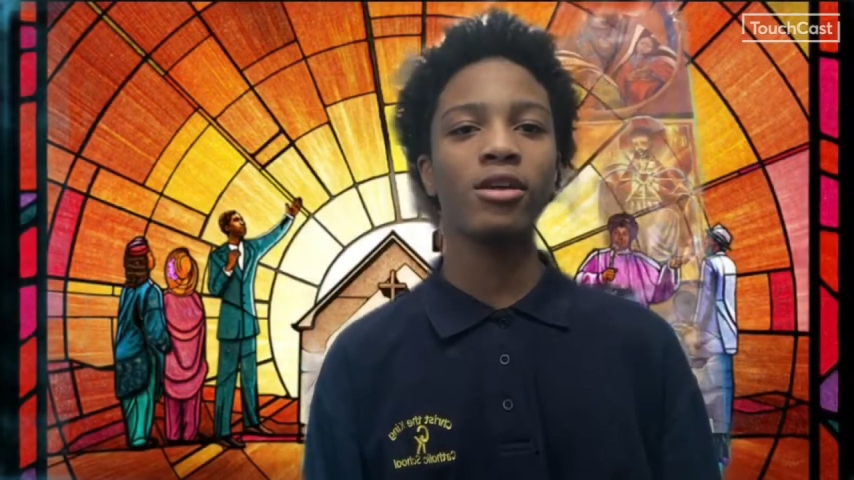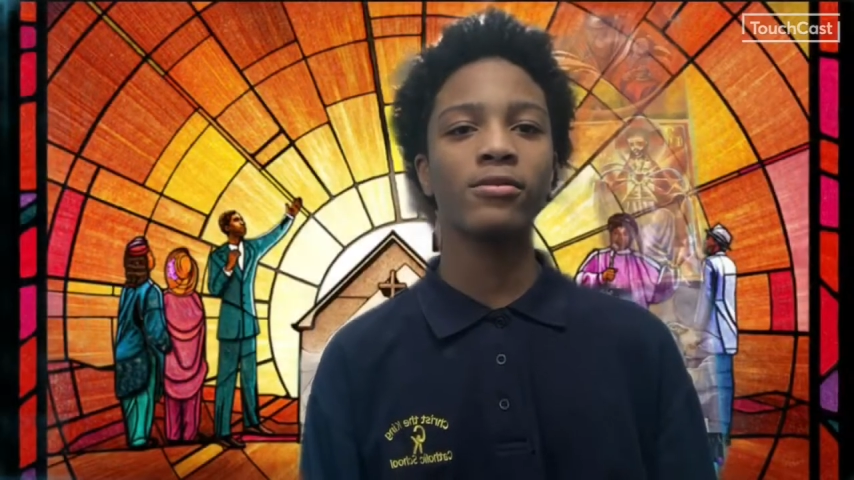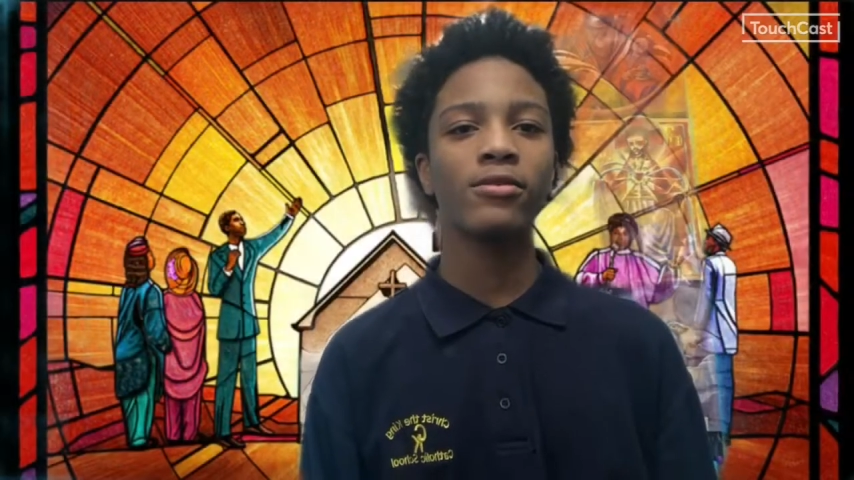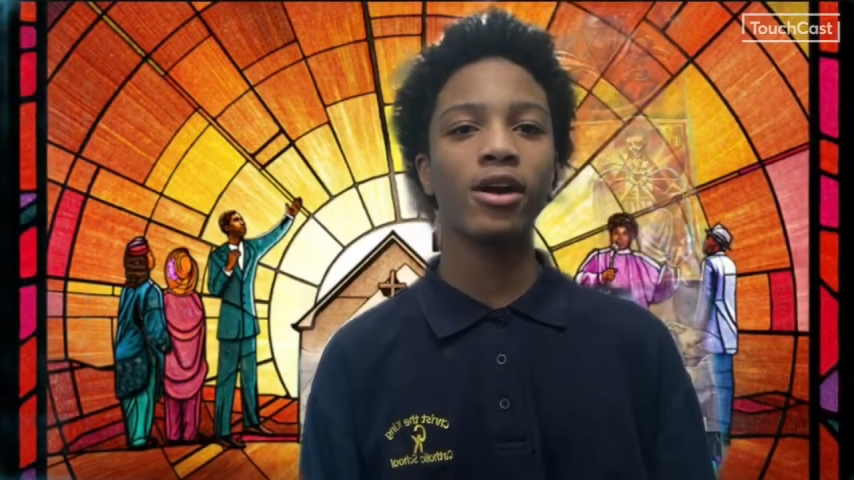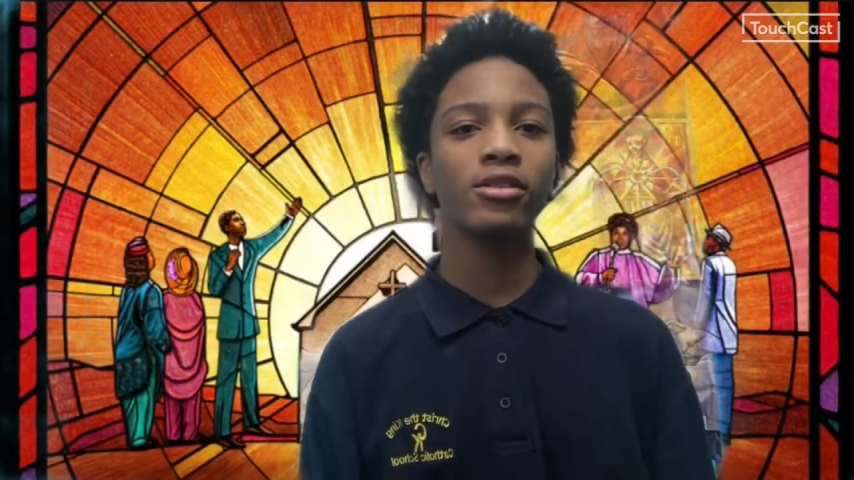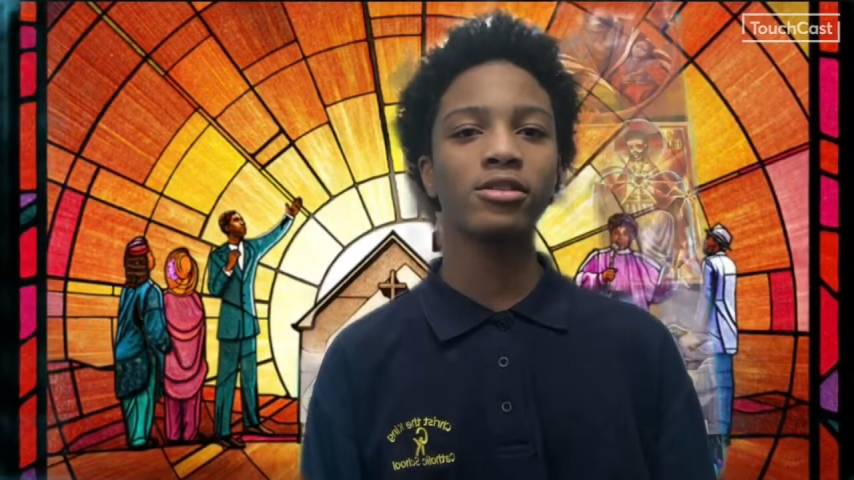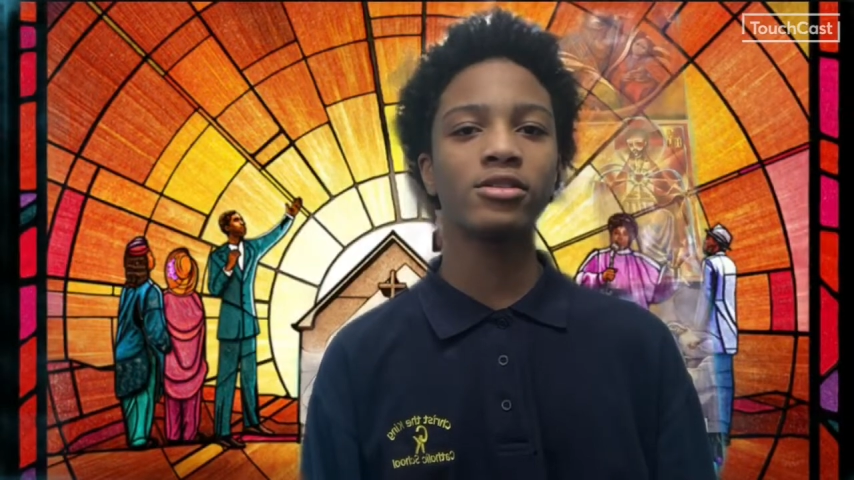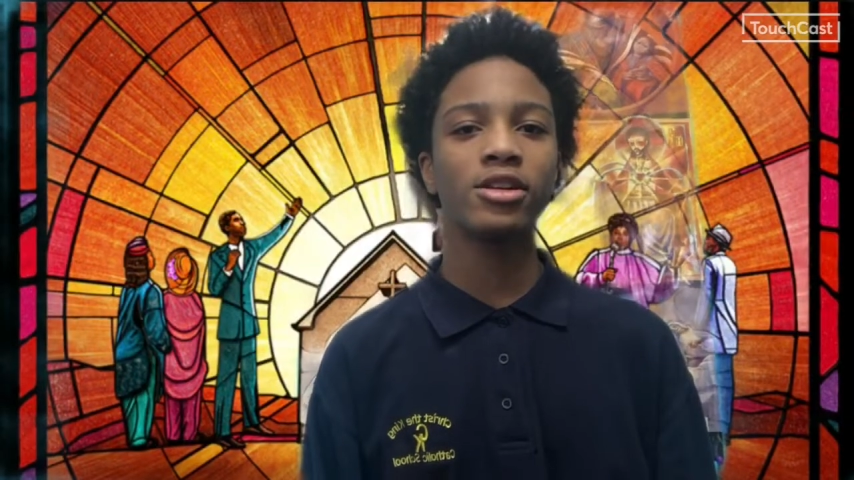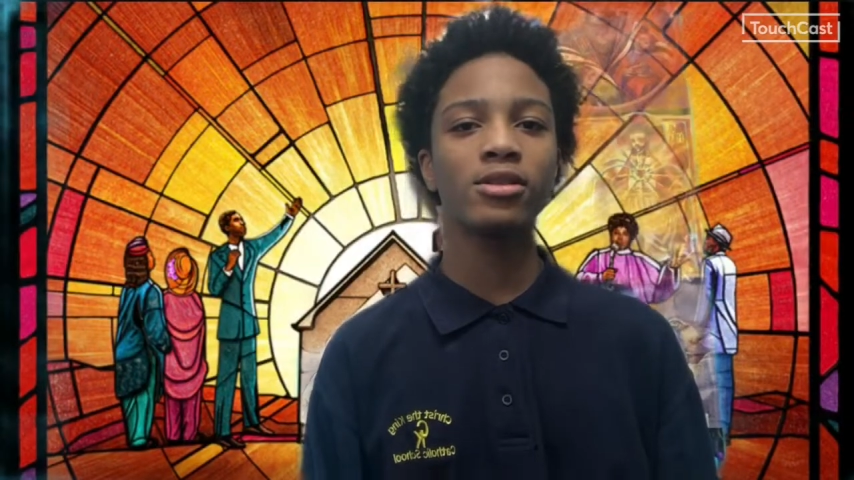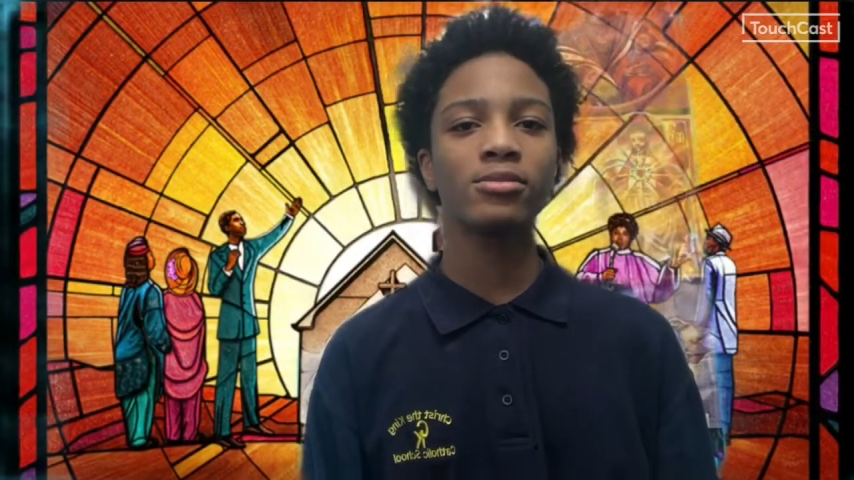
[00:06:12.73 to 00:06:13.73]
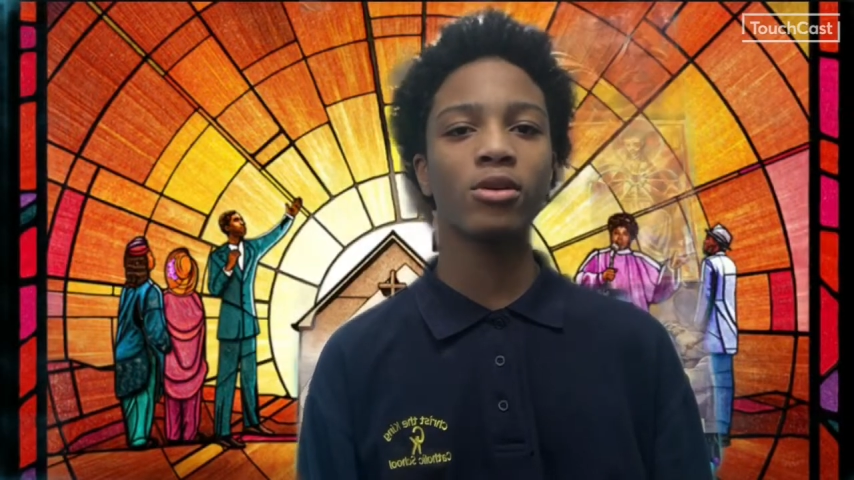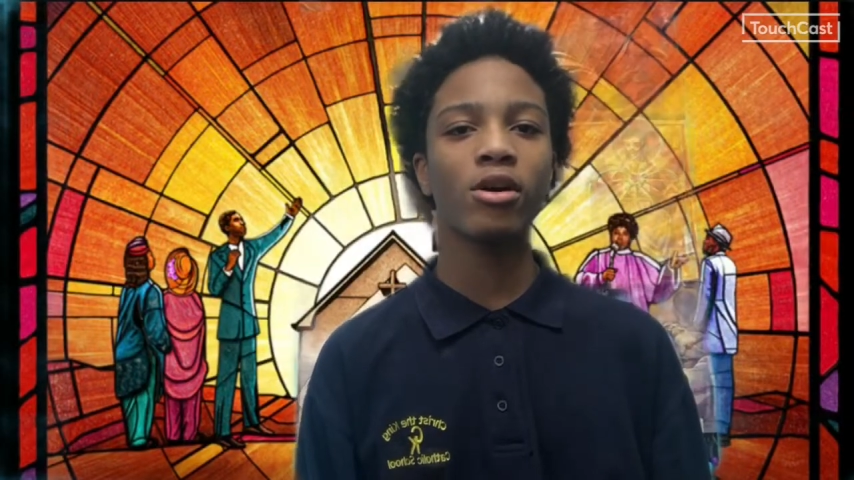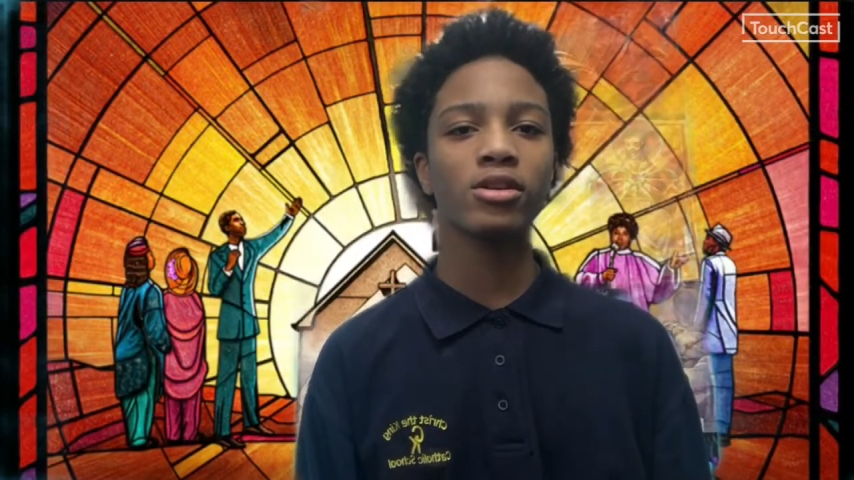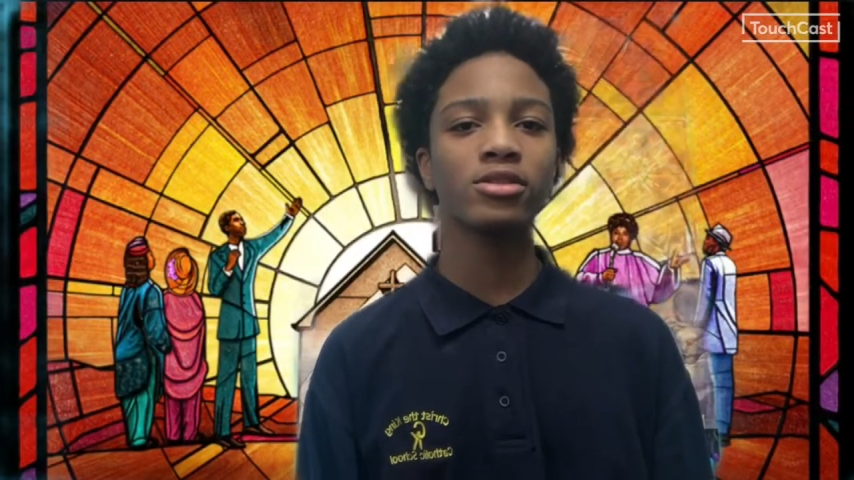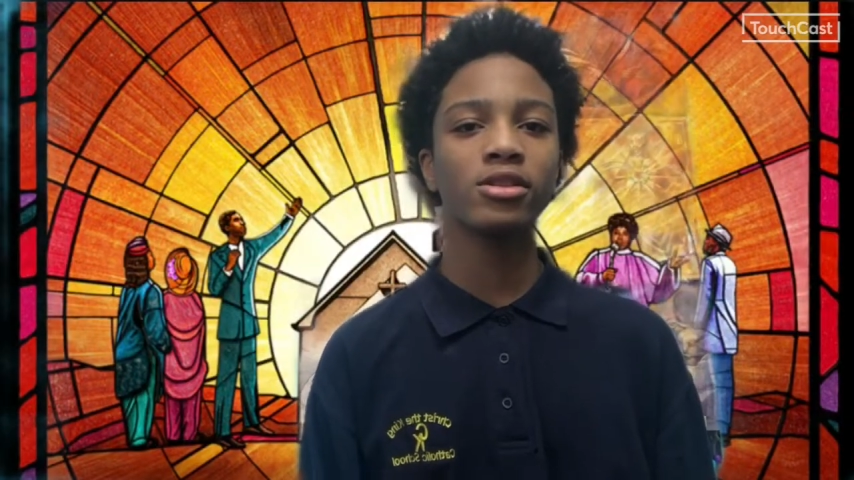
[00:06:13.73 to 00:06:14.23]
am Father James
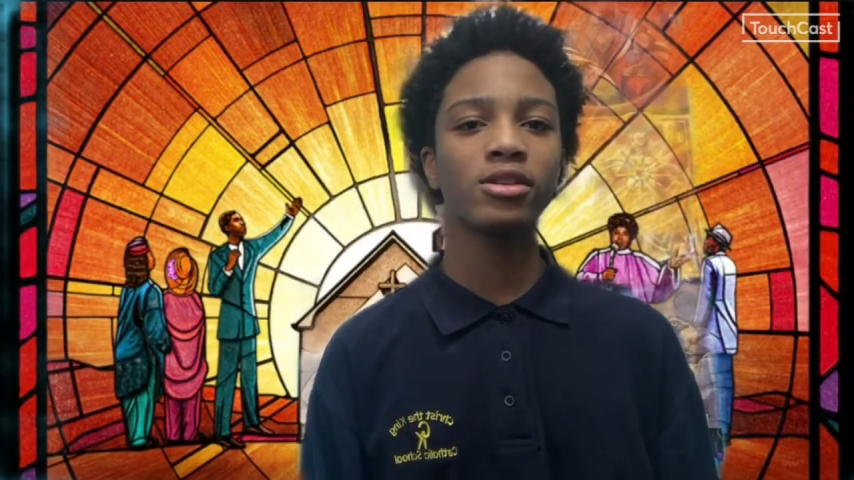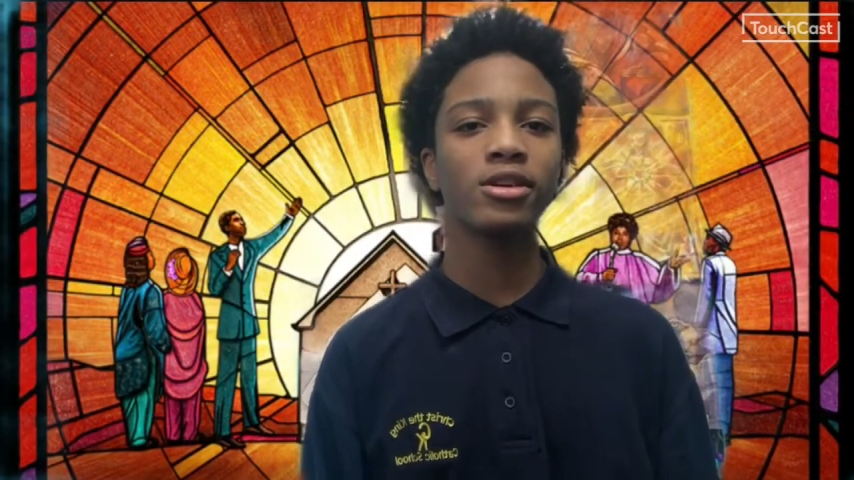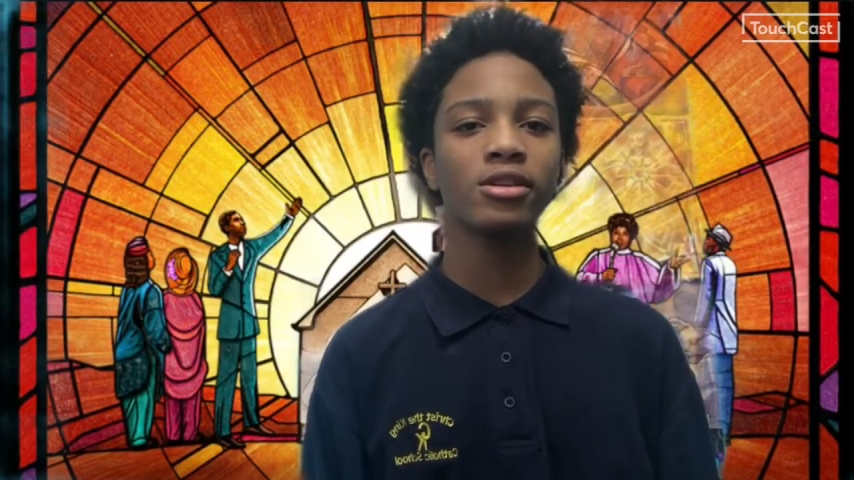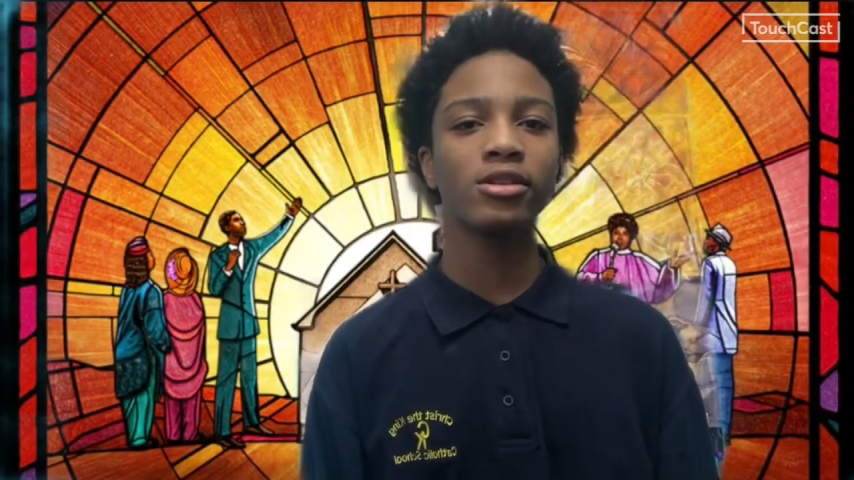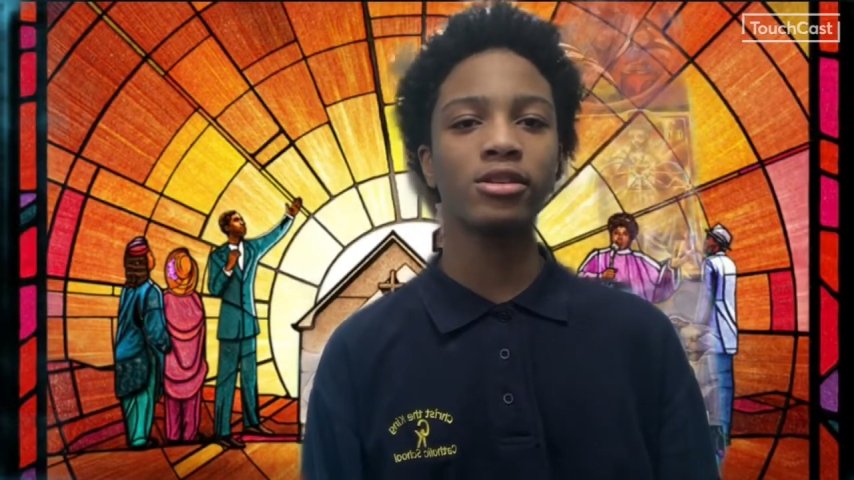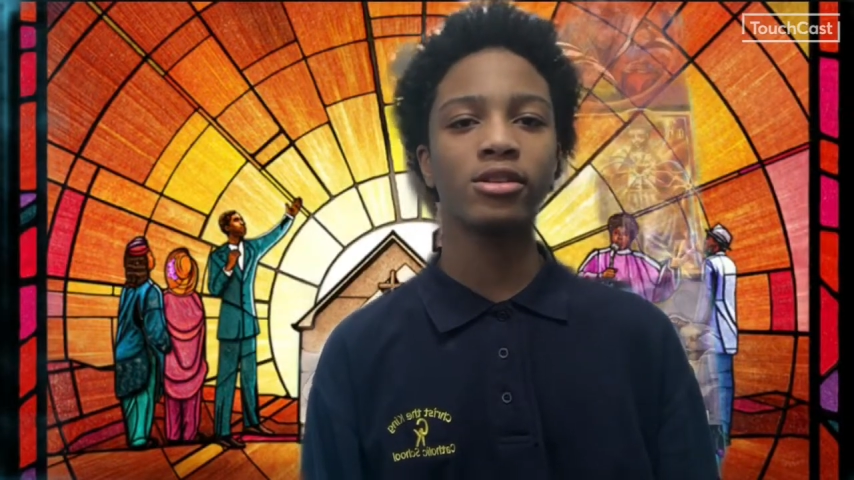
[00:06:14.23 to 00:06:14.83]
Augustine Hilly.